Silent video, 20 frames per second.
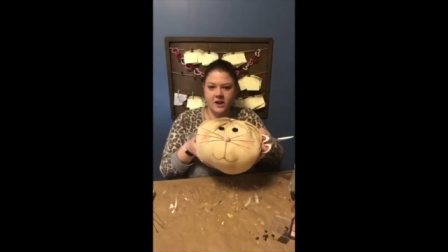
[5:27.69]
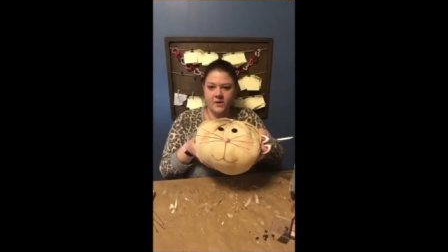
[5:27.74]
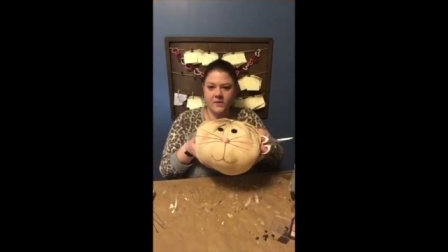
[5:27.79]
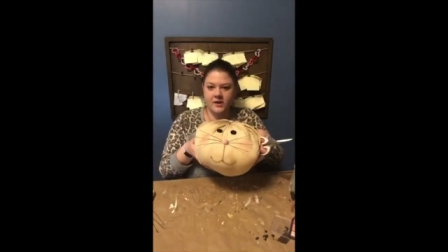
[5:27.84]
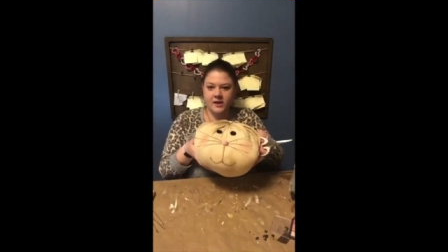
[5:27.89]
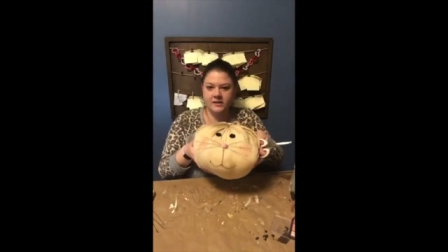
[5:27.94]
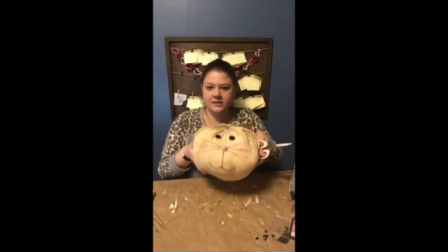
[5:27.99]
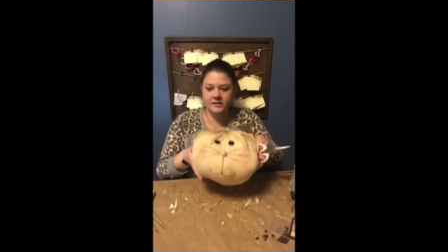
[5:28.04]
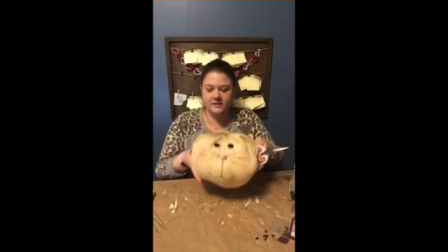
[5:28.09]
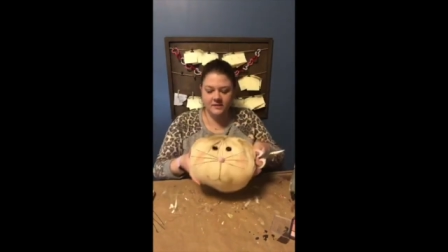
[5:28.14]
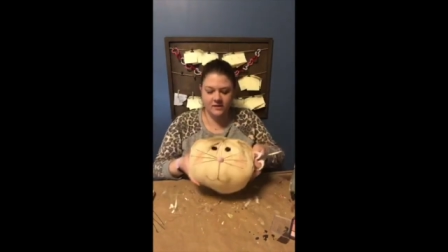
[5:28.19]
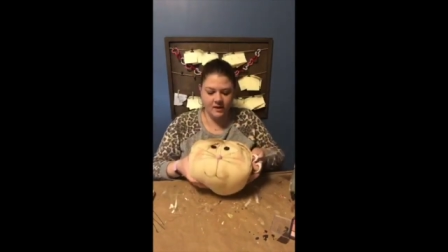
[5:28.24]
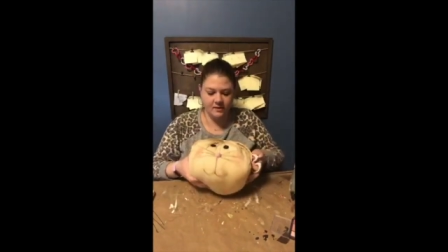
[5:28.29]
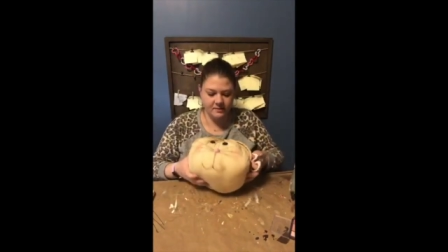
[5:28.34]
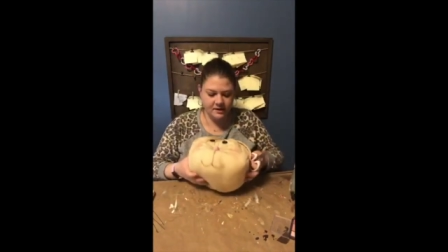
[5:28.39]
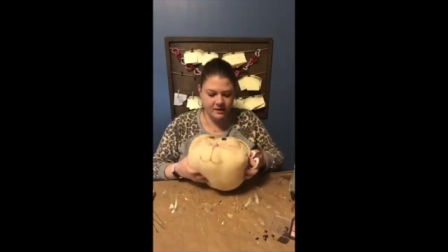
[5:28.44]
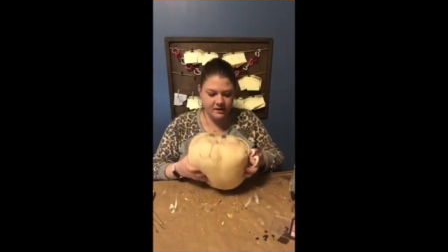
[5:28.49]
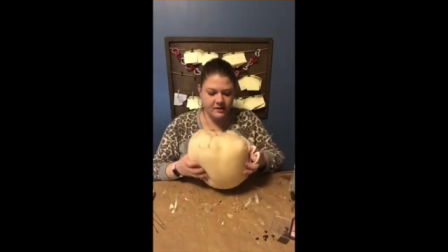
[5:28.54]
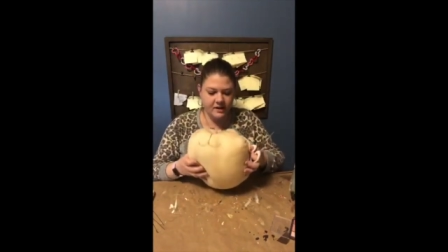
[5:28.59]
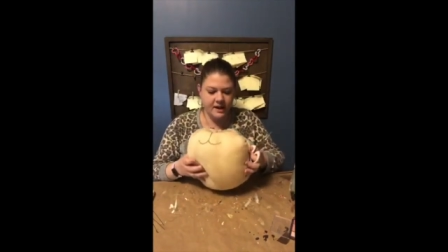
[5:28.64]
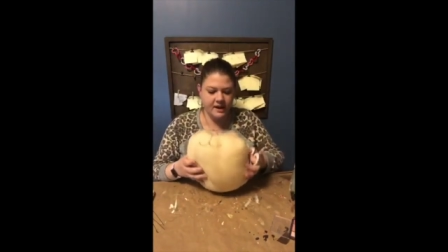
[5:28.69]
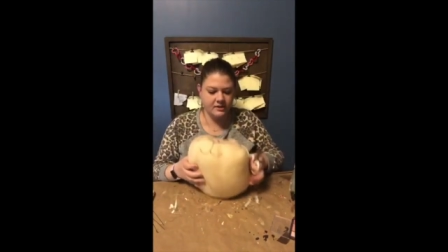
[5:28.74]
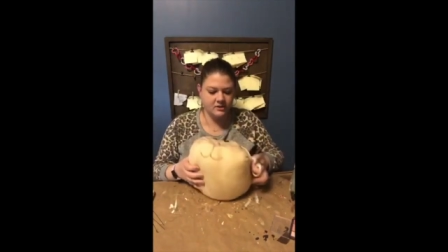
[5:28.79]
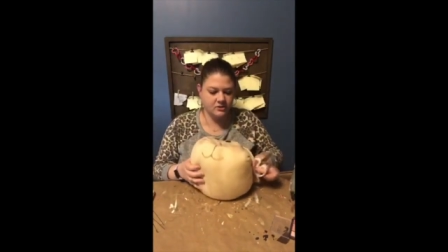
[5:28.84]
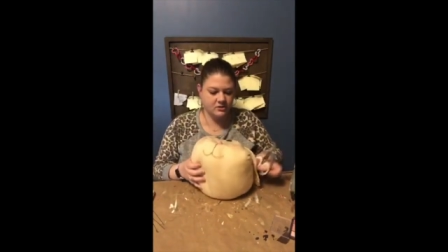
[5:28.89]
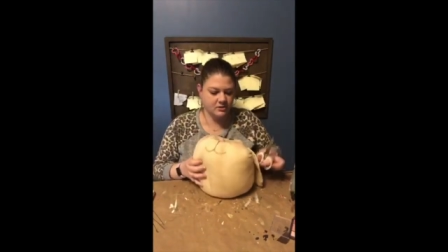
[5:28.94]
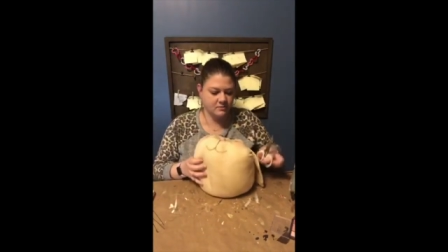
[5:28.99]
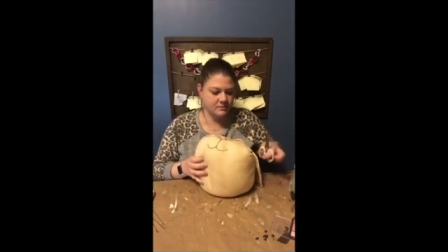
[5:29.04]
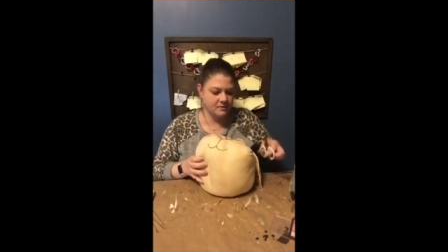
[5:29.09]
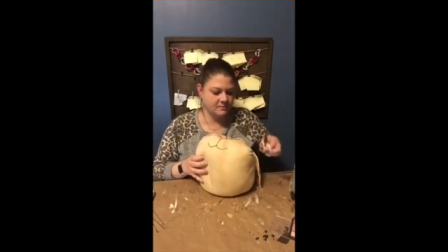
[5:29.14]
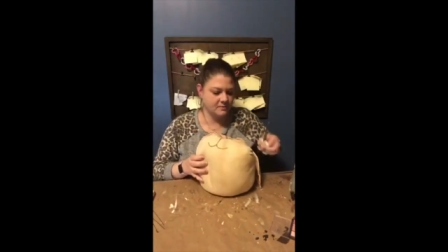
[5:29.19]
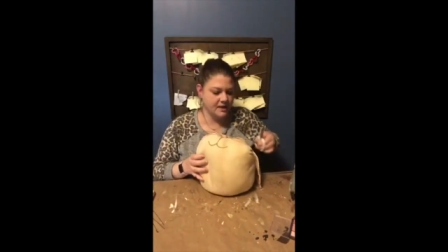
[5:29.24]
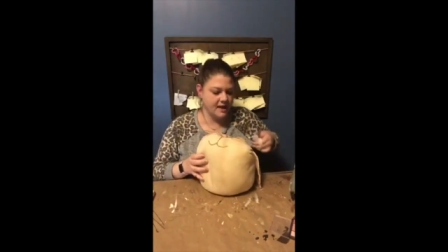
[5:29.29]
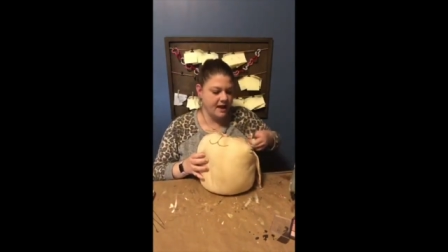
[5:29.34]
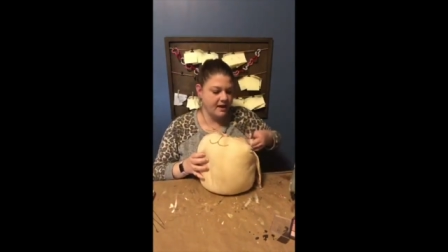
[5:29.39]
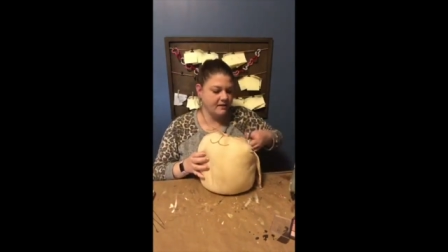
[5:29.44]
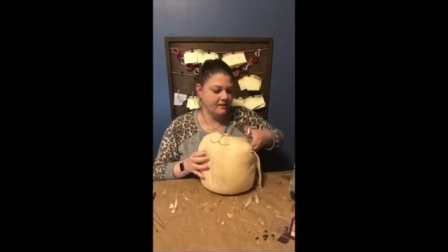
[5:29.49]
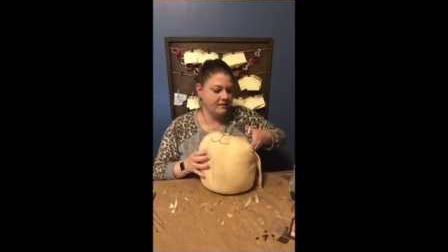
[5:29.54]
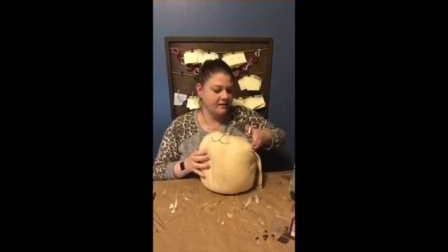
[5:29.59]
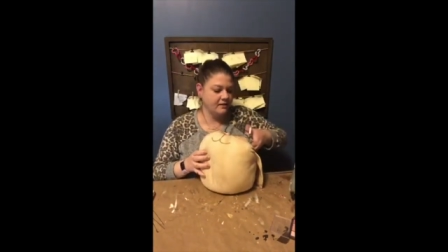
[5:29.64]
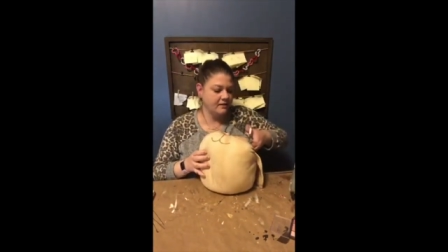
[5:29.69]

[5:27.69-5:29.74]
I want, so I'm going to go ahead and trim them down.